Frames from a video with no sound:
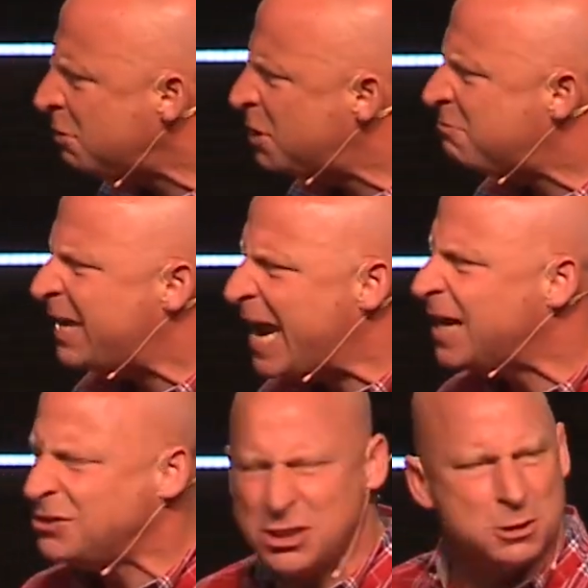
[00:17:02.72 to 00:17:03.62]
You
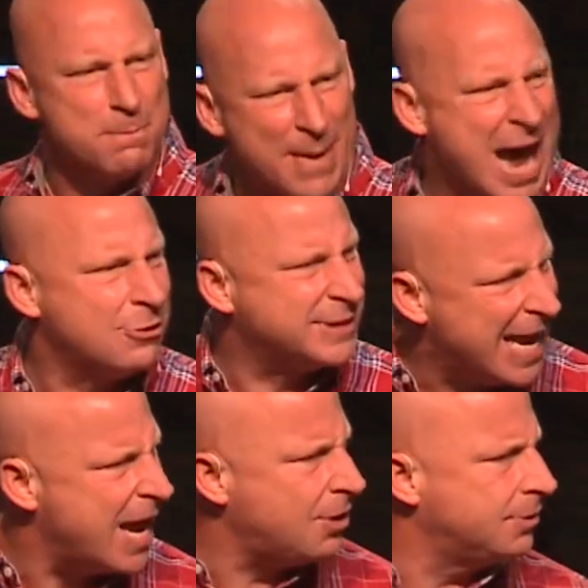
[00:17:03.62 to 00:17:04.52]
can't just bow
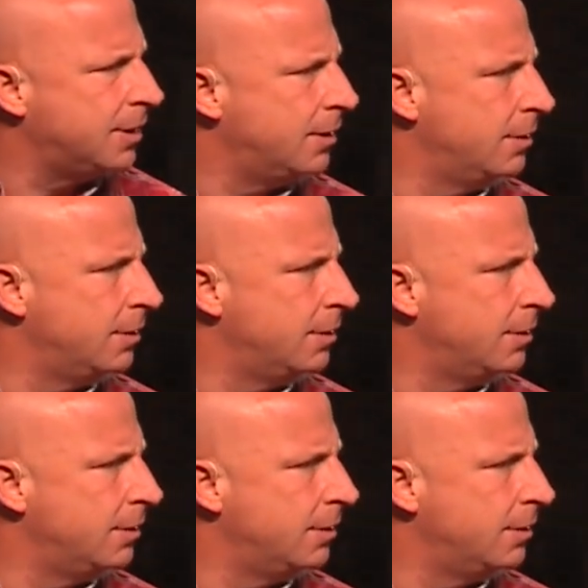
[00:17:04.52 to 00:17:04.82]
down.